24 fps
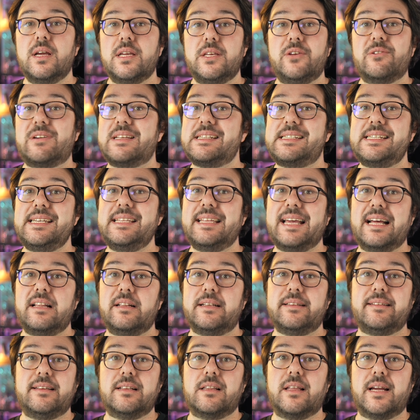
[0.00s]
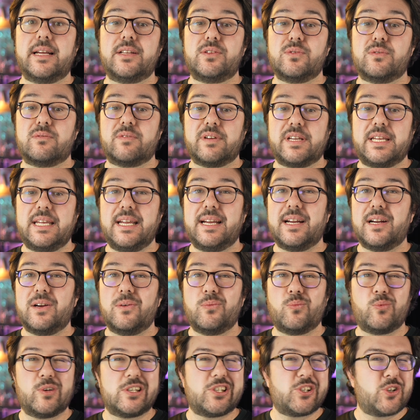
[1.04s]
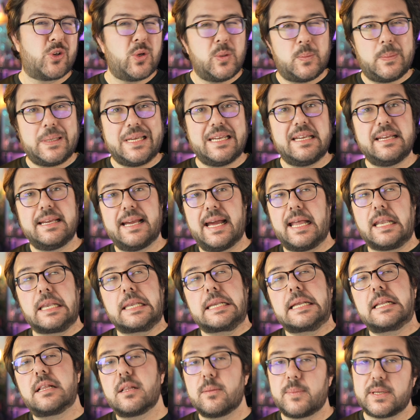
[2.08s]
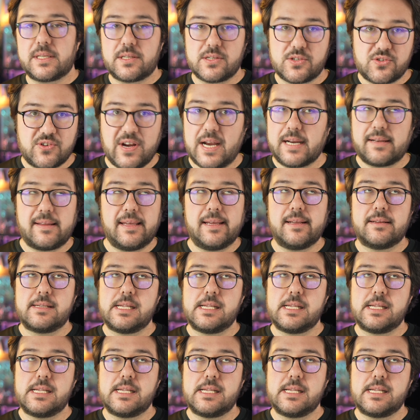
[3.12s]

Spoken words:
you can see the LED light over here, which could be a little bit distracting.